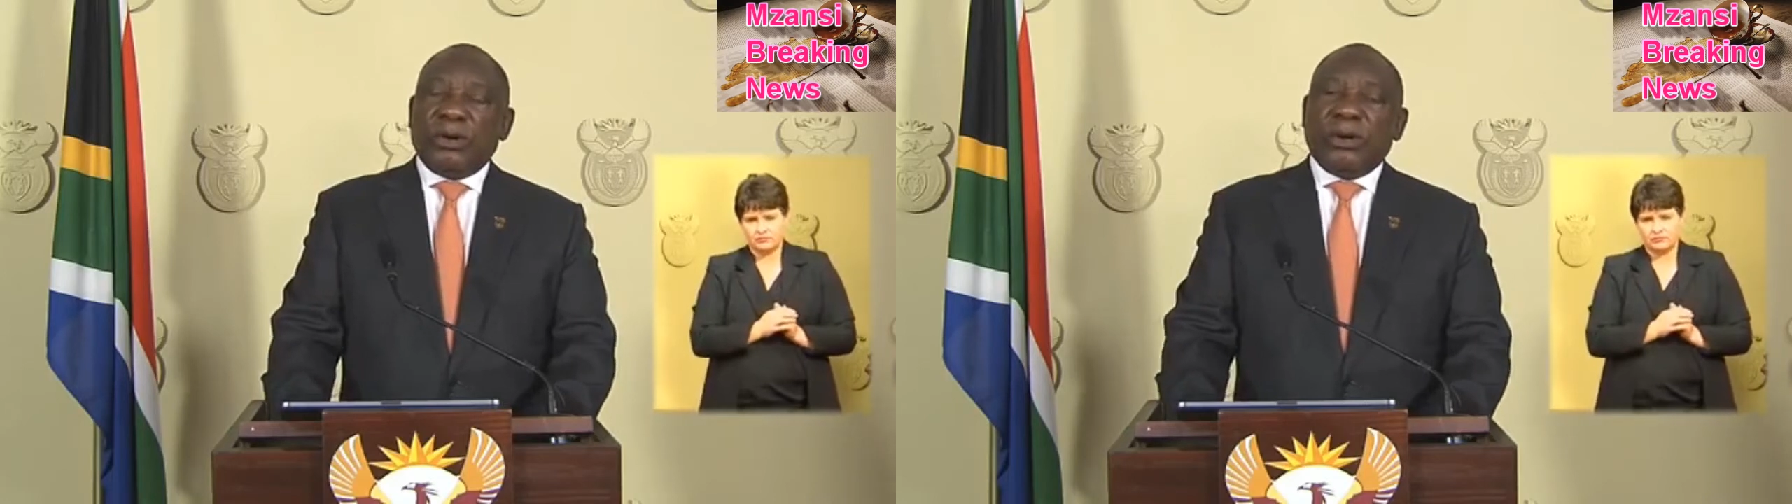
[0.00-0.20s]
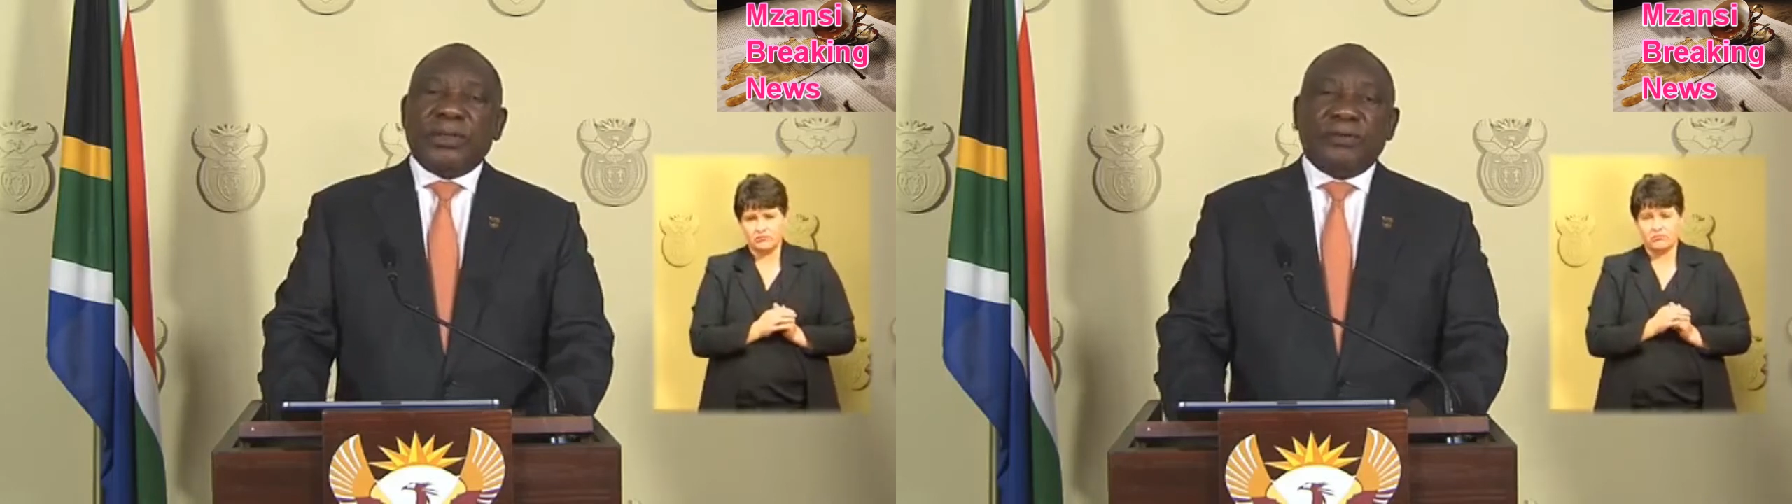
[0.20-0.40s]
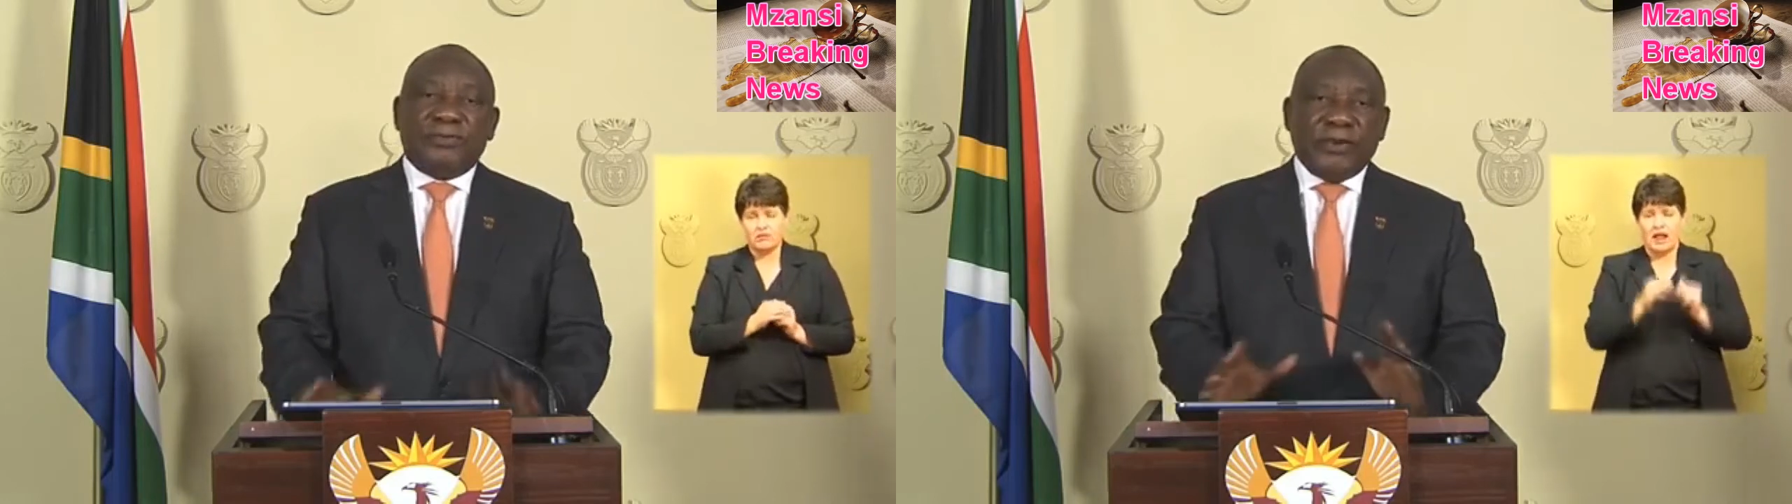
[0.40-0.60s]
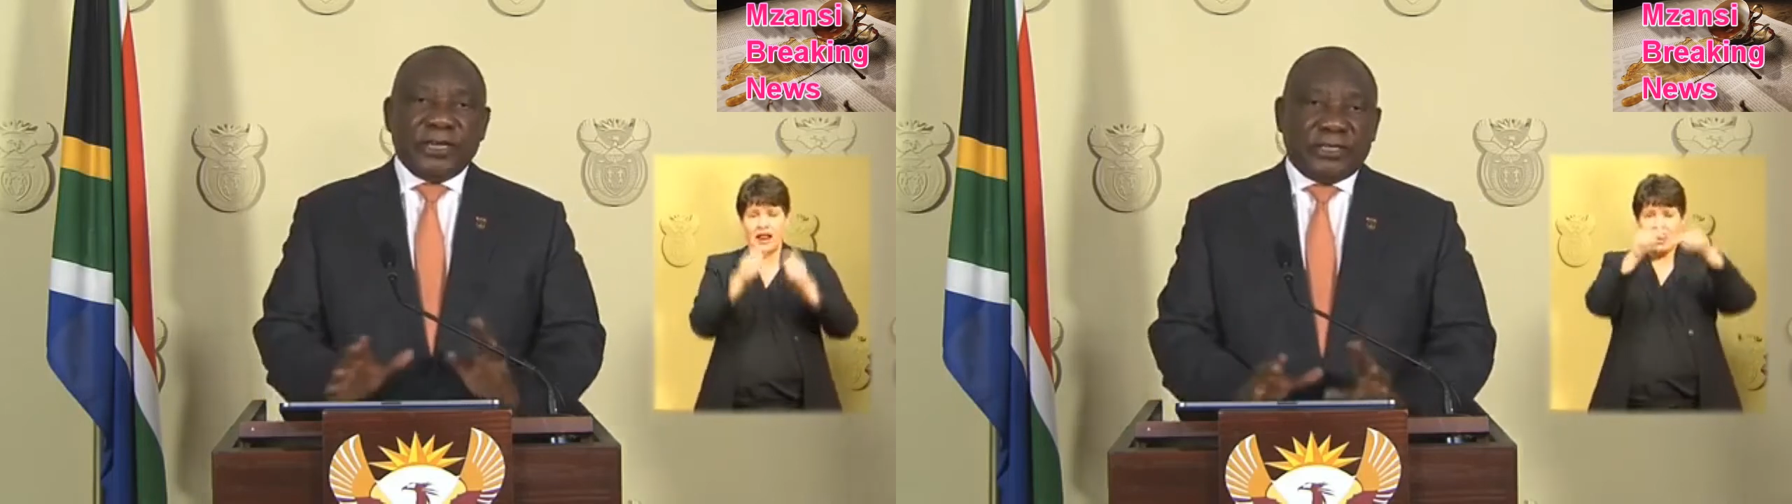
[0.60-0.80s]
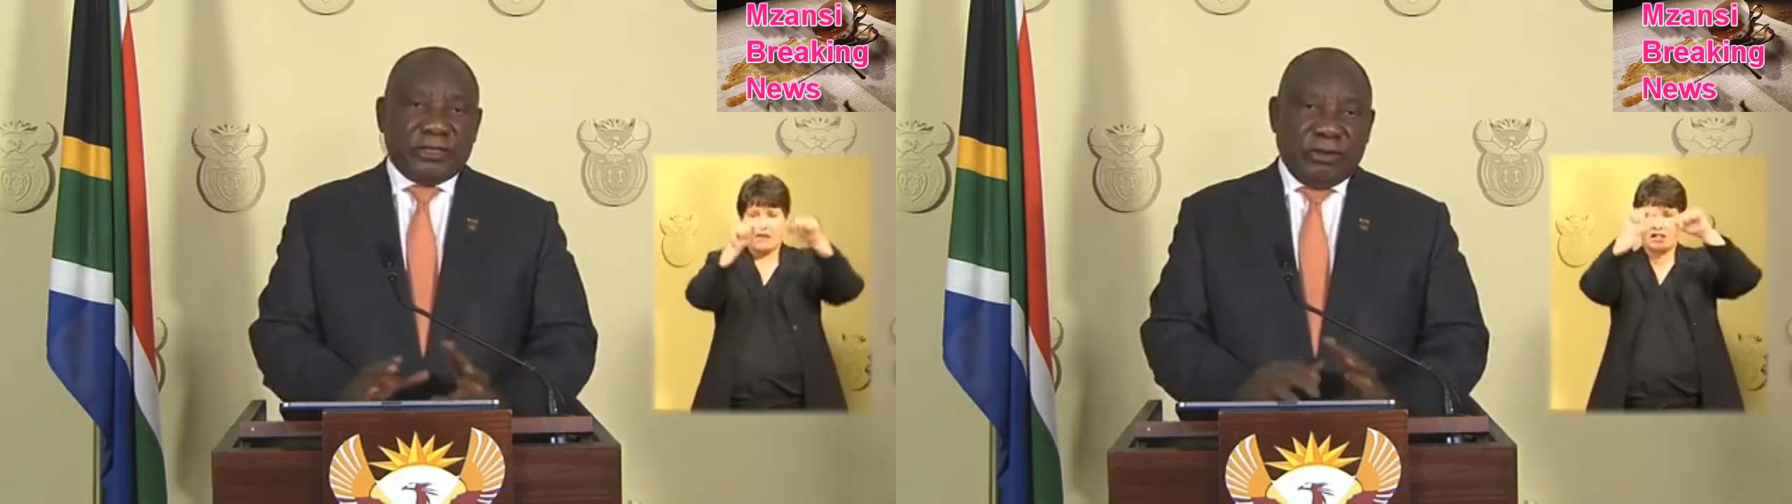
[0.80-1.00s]
on the
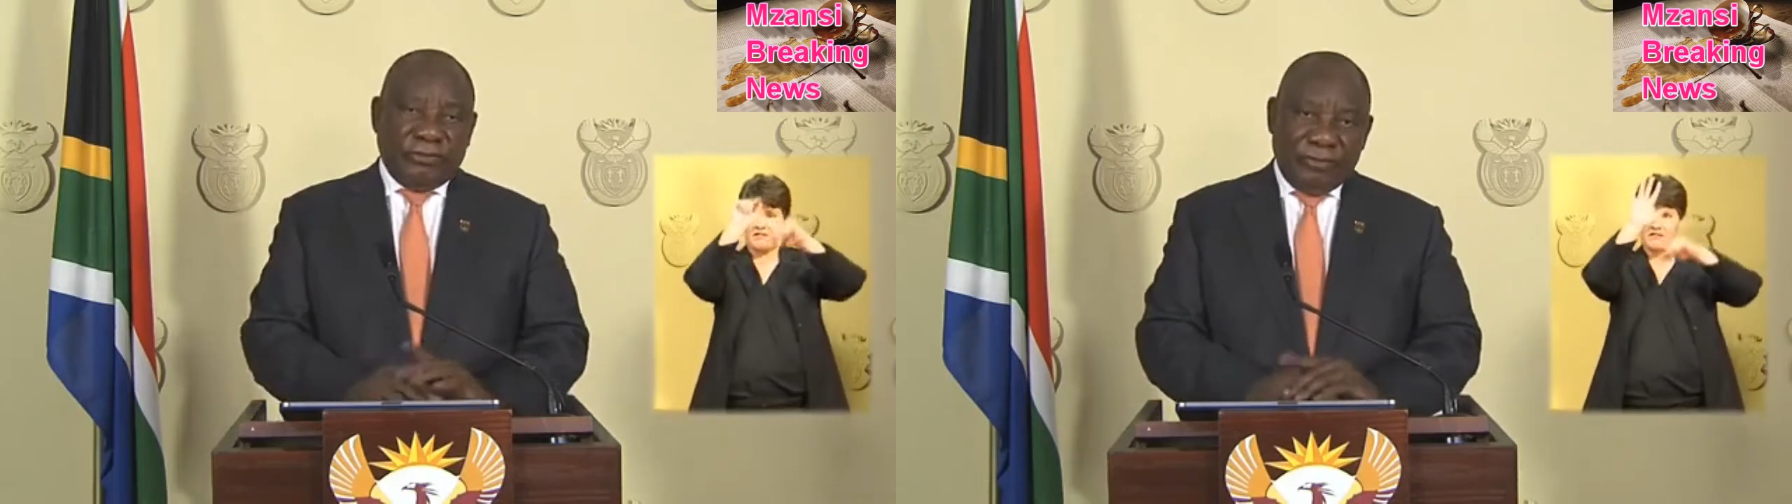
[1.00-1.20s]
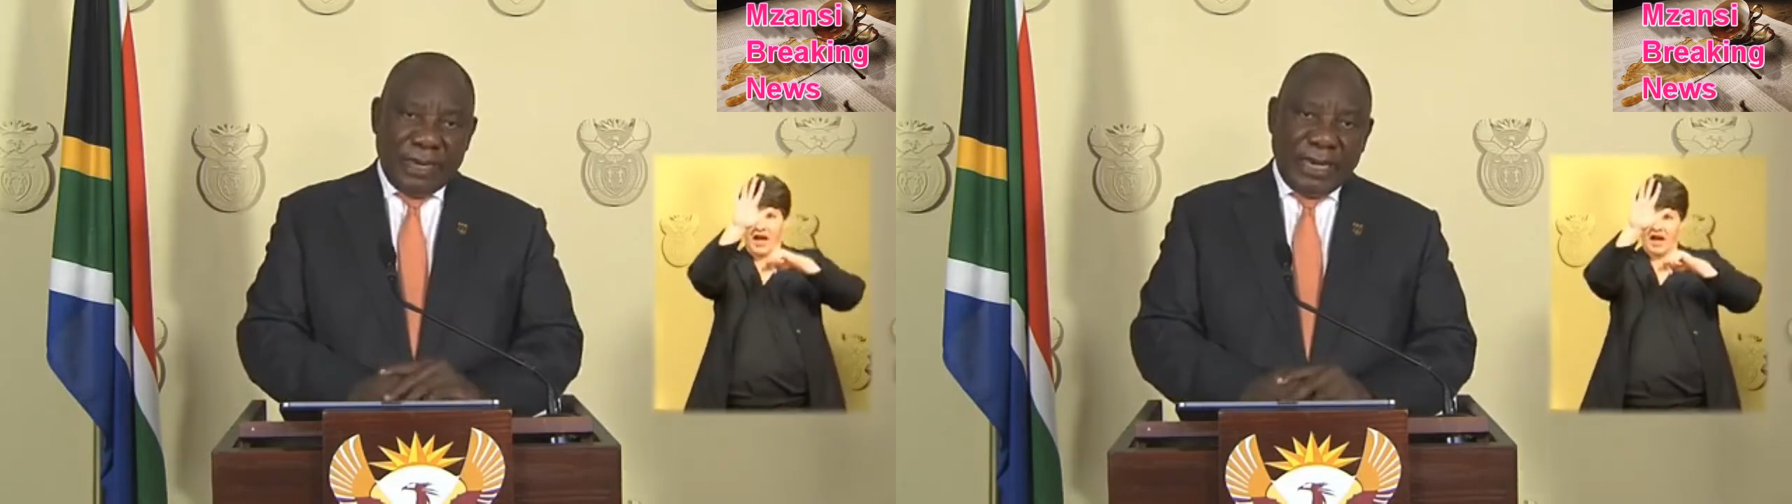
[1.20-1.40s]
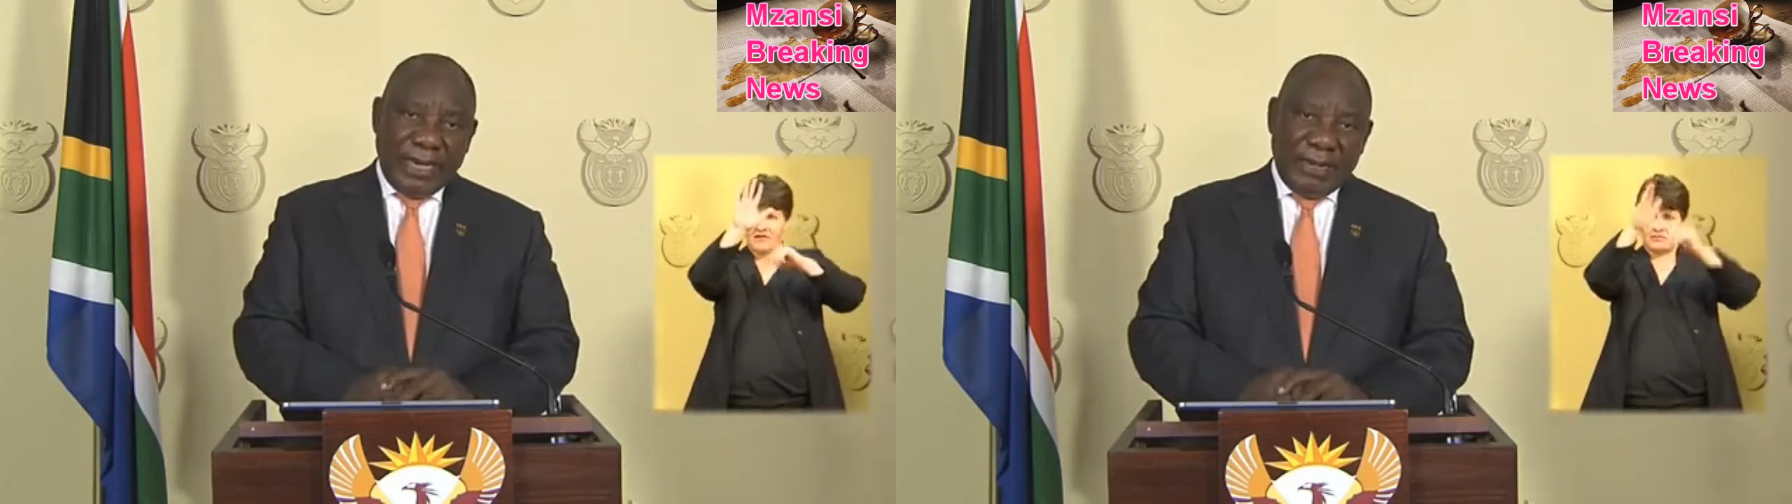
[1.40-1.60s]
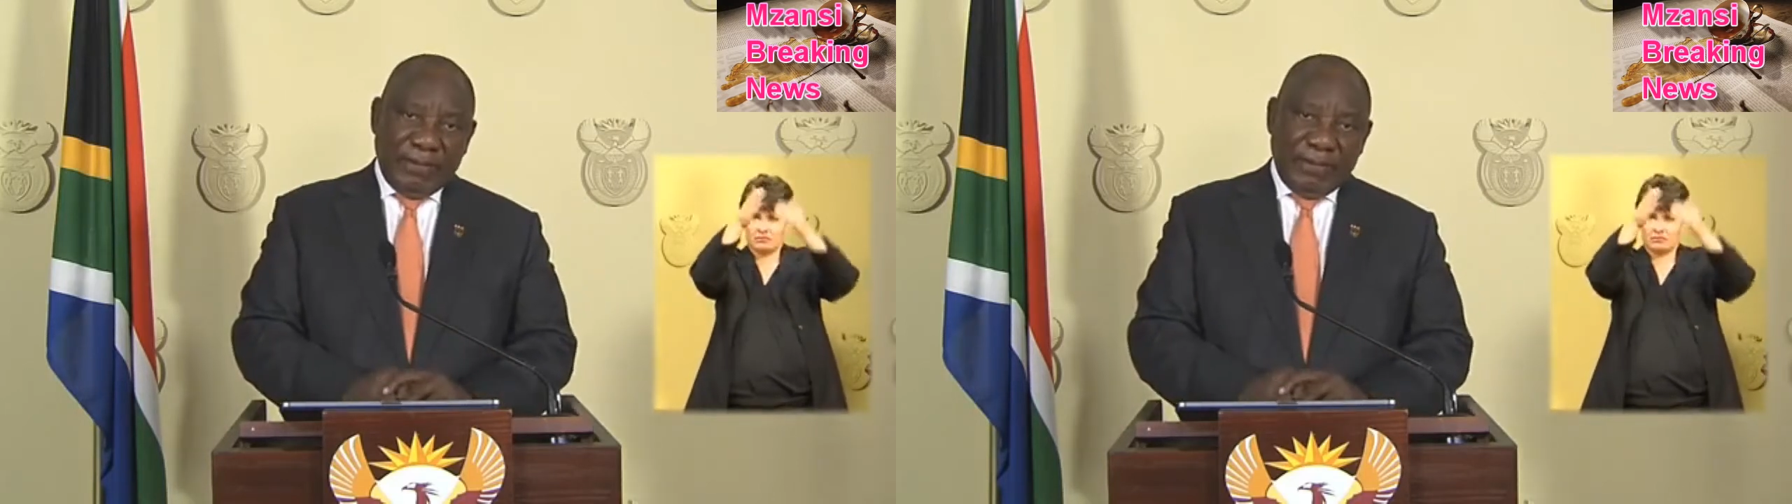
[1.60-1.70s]
1st of May,